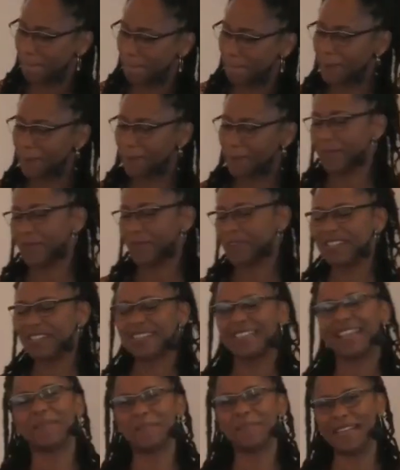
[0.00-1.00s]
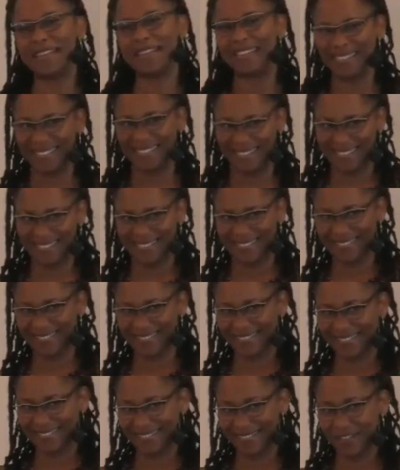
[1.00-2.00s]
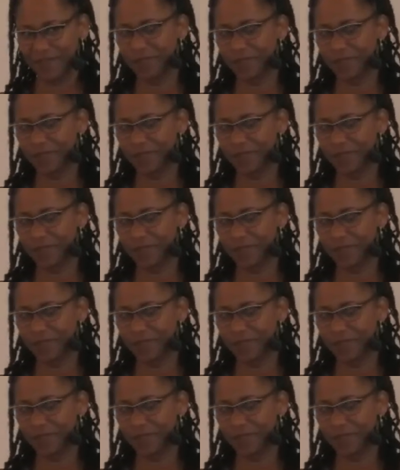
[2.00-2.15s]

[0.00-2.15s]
What does that mean? The